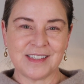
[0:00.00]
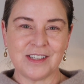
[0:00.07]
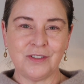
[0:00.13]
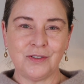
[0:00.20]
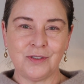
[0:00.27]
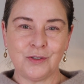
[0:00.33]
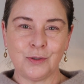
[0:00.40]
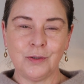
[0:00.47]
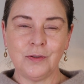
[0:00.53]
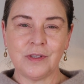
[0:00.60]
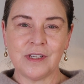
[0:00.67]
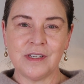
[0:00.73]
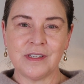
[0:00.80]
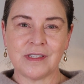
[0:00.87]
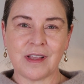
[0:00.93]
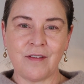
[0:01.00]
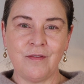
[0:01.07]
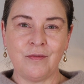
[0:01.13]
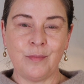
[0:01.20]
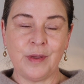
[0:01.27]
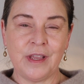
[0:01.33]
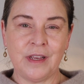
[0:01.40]
The truth is
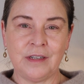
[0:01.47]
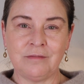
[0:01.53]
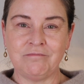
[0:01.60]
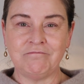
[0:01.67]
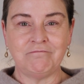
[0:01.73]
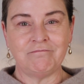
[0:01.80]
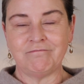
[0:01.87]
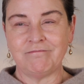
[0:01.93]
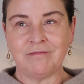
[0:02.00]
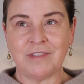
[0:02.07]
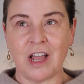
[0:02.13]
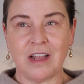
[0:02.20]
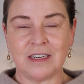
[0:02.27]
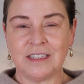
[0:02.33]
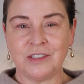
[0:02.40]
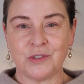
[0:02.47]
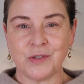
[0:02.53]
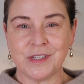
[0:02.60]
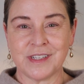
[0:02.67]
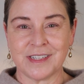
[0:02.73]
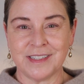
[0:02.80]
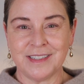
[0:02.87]
I've been not
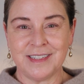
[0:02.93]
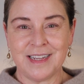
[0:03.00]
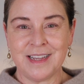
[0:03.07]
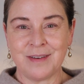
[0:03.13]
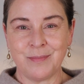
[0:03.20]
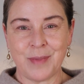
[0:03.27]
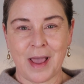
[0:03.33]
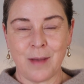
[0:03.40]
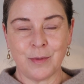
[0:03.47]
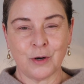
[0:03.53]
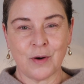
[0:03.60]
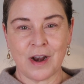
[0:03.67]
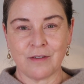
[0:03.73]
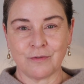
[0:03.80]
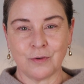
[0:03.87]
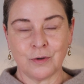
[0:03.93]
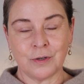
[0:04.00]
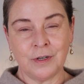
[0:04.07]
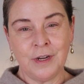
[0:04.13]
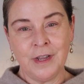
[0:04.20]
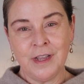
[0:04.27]
interested in Pat McGrath for